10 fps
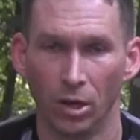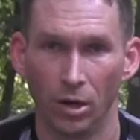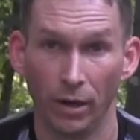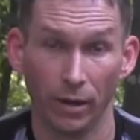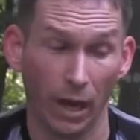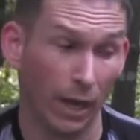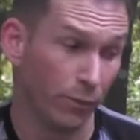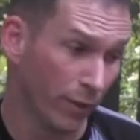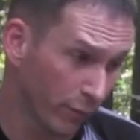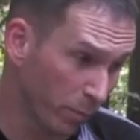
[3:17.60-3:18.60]
All right,
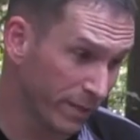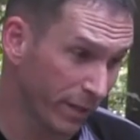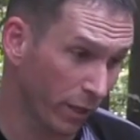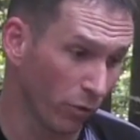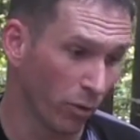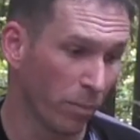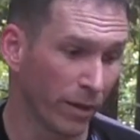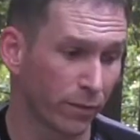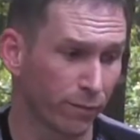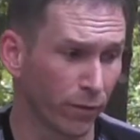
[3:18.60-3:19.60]
on this particular
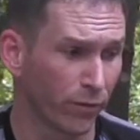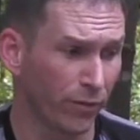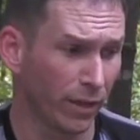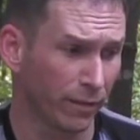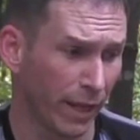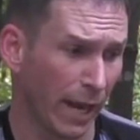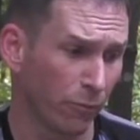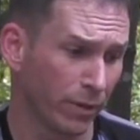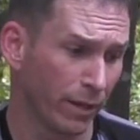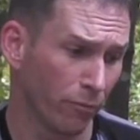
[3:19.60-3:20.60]
bike, the first thing that I
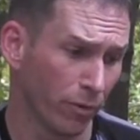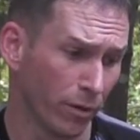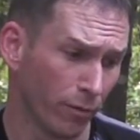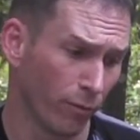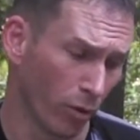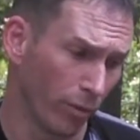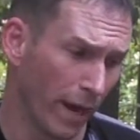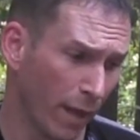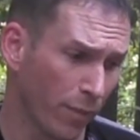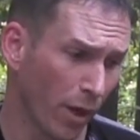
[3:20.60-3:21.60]
would get rid of, or
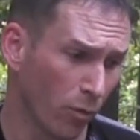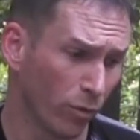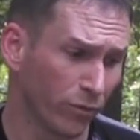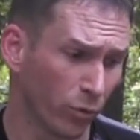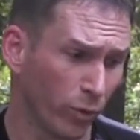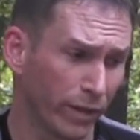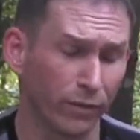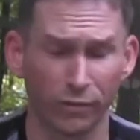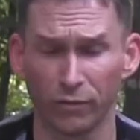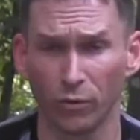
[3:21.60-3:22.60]
that I thought was the
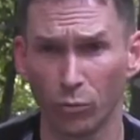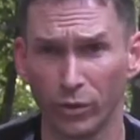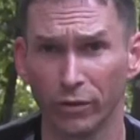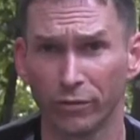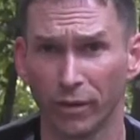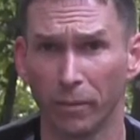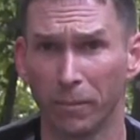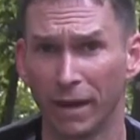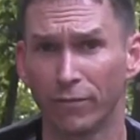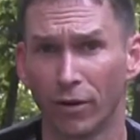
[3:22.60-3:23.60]
weakest, is the wheel set
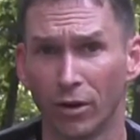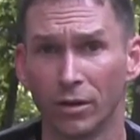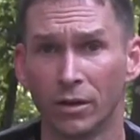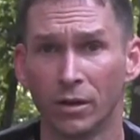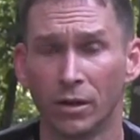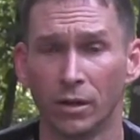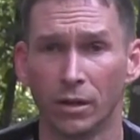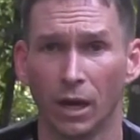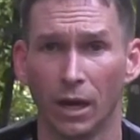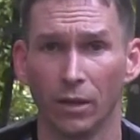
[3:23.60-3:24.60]
by far.
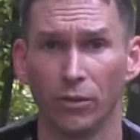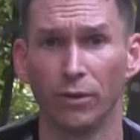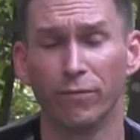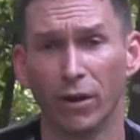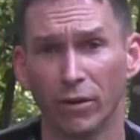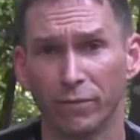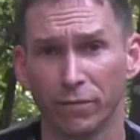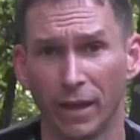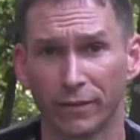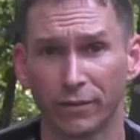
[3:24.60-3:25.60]
They're very
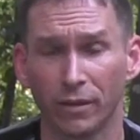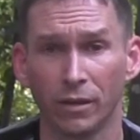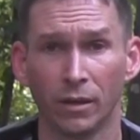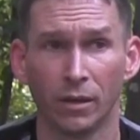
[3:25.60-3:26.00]
flexy.